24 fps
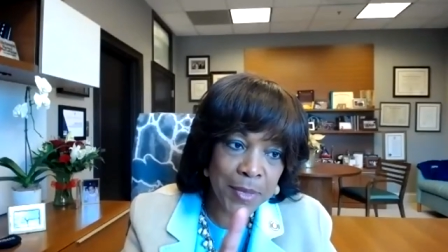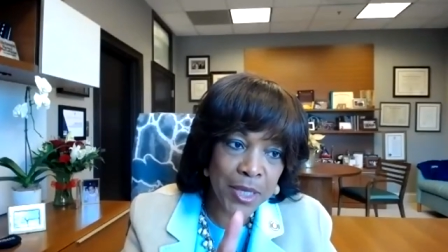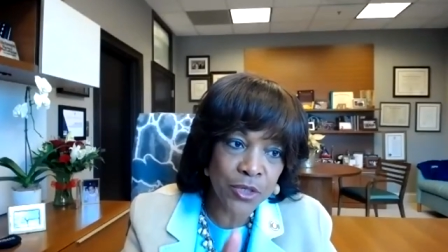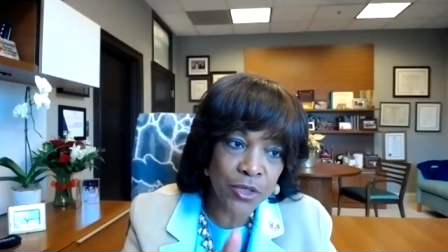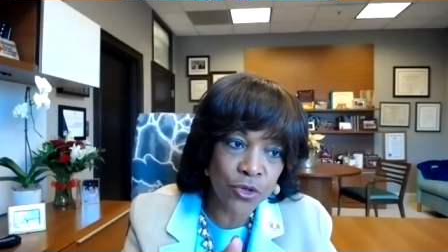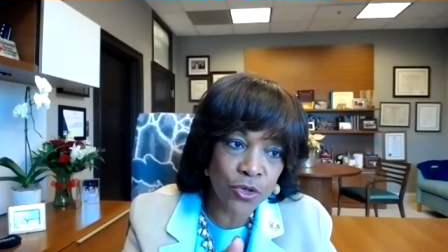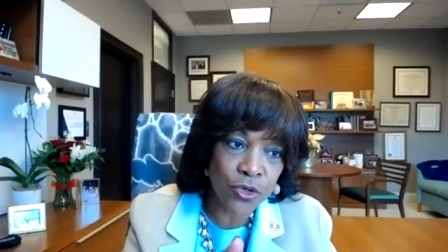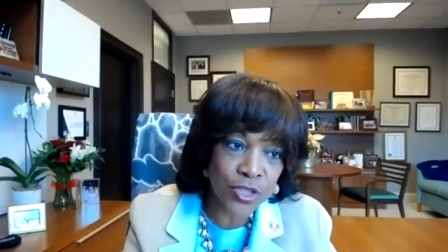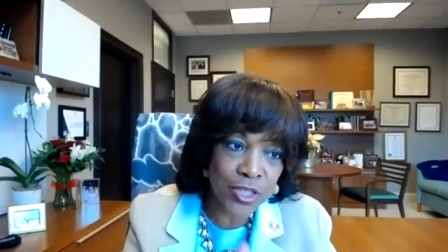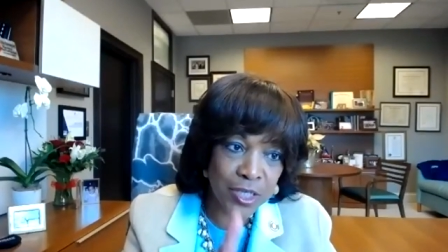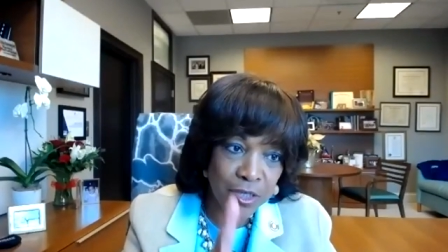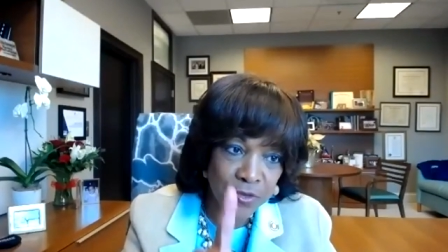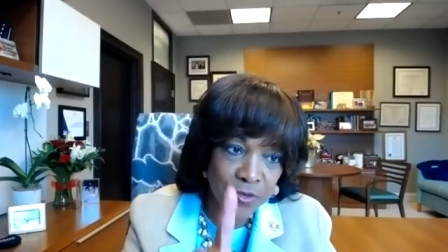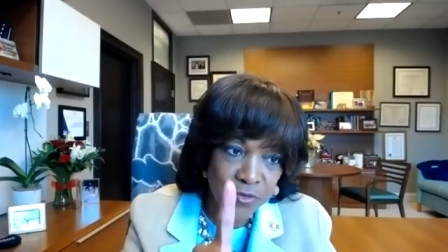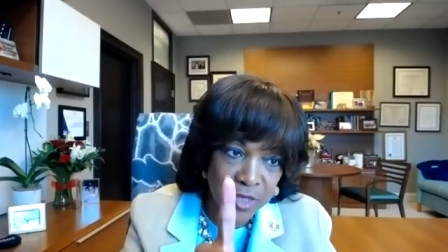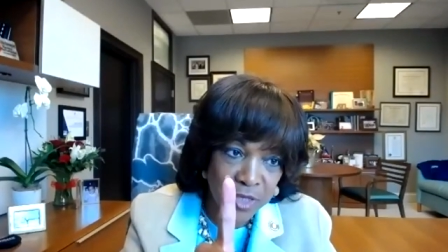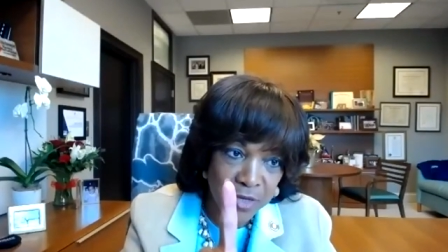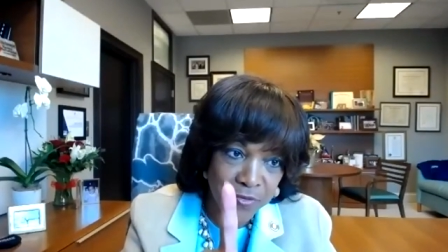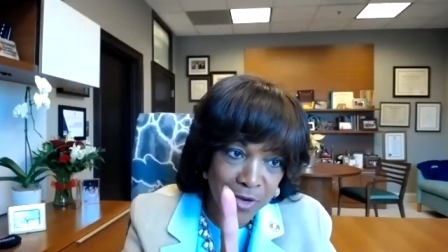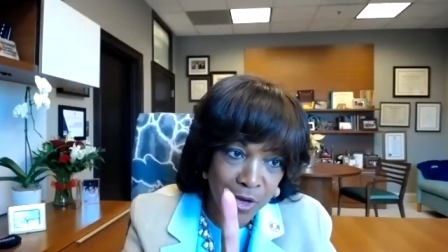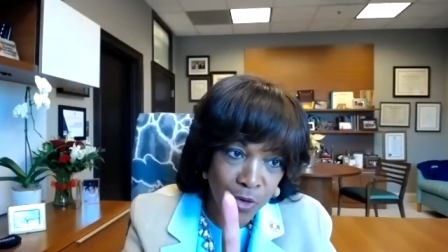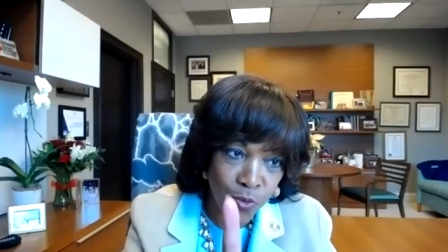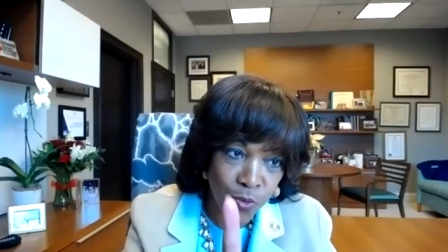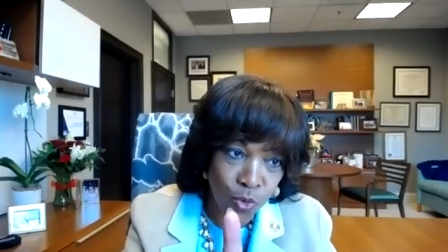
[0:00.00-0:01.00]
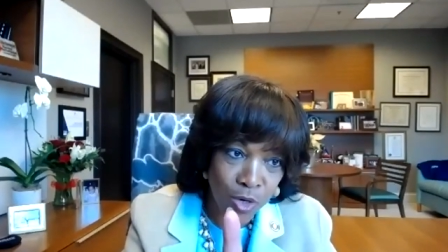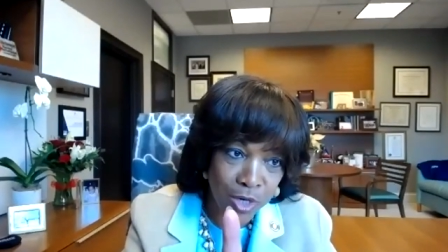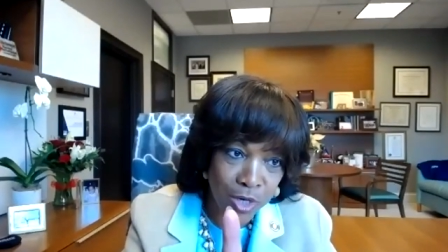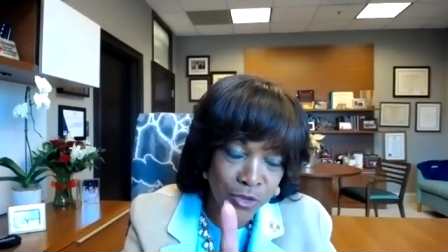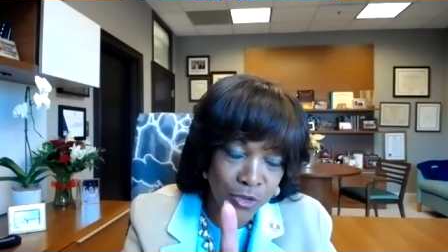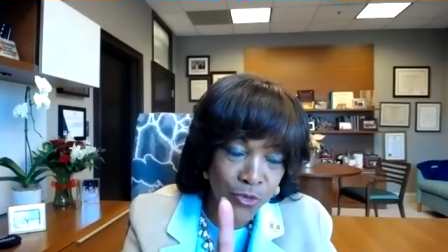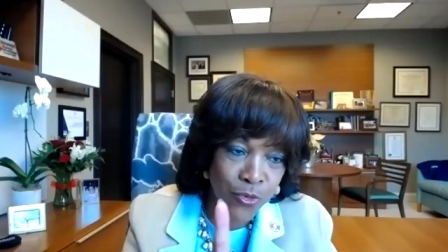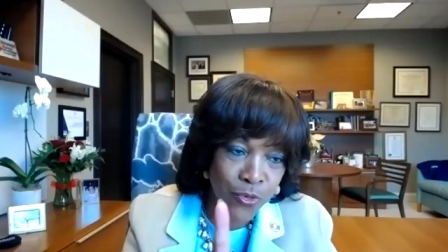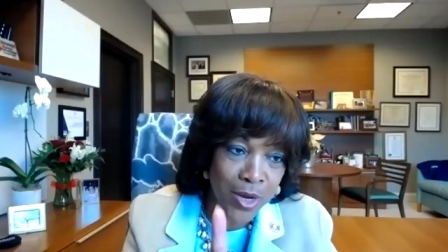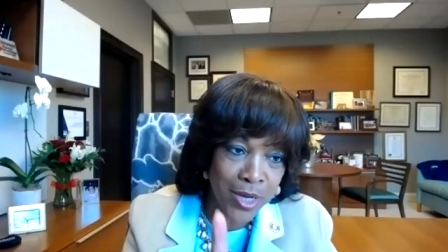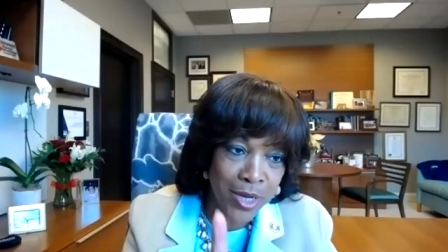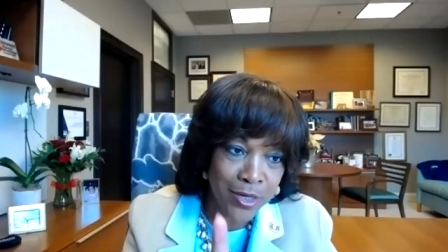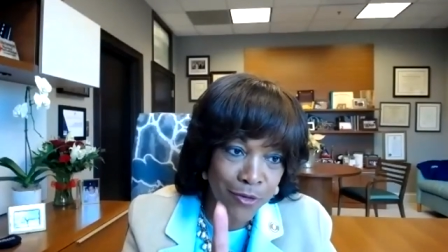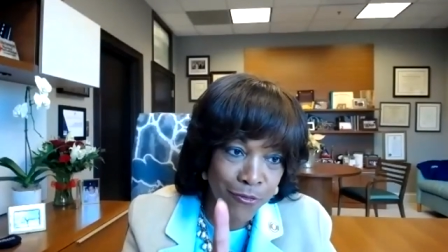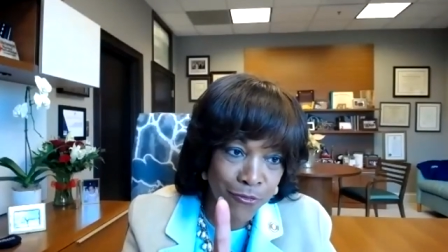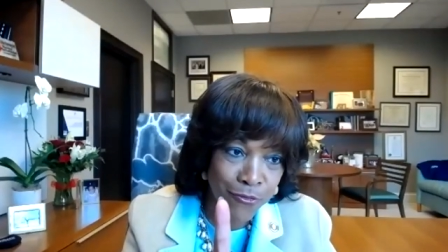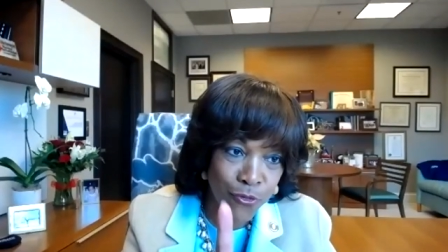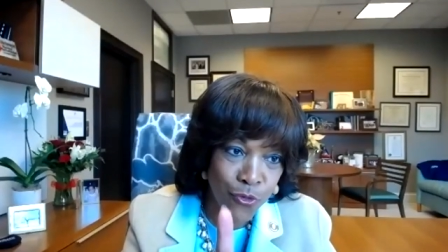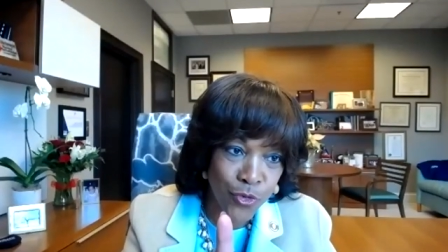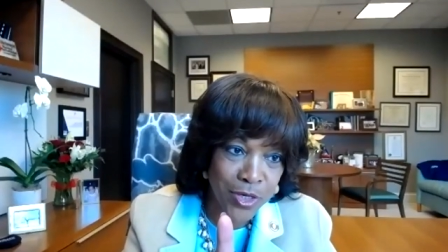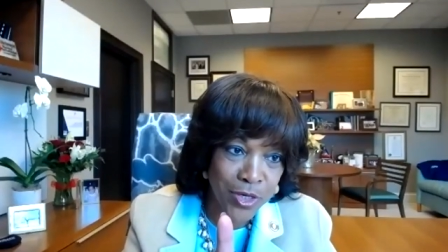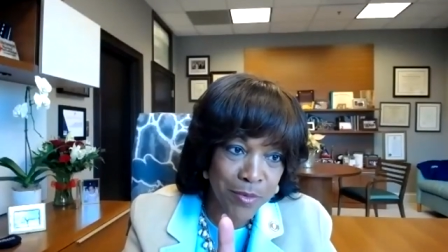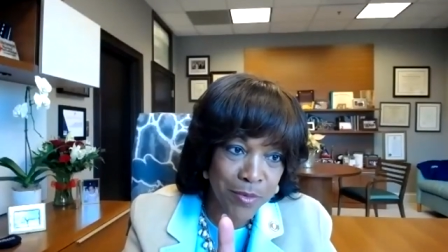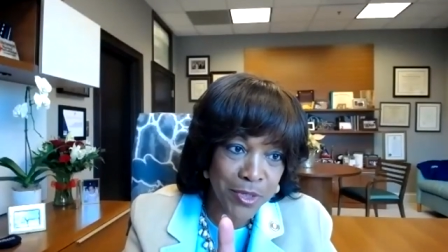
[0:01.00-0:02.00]
Minority Health gave out 1 grant of
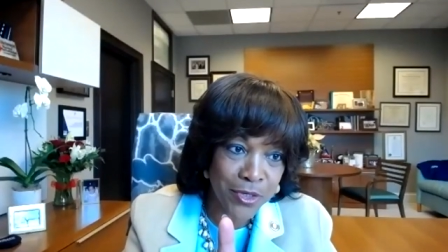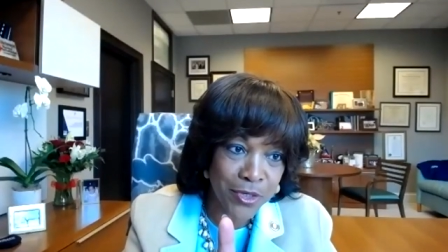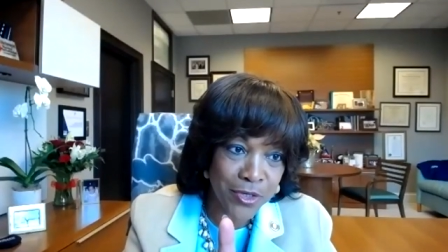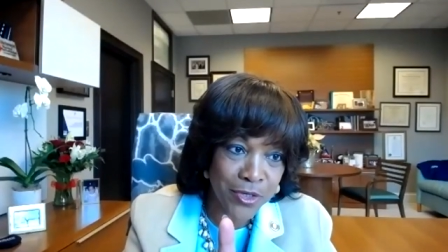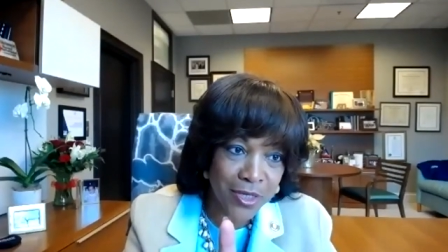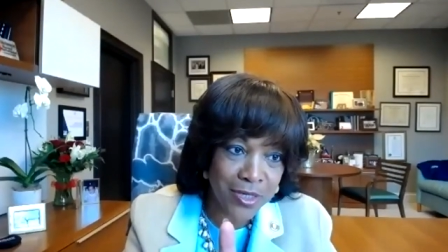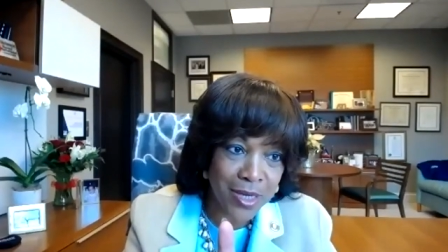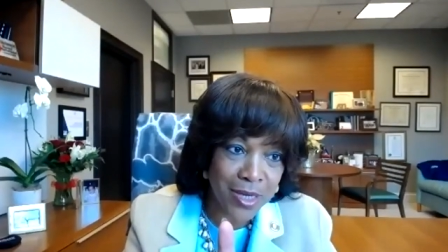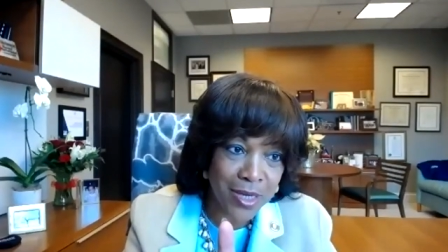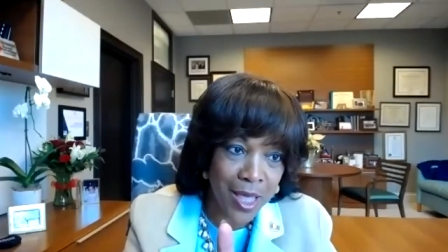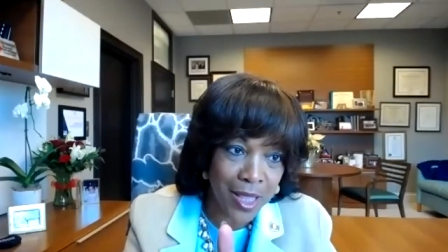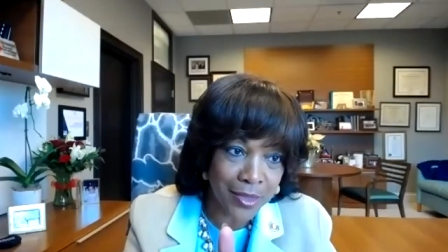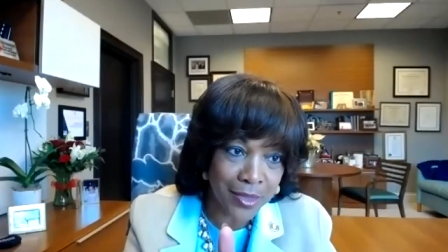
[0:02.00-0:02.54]
$40 million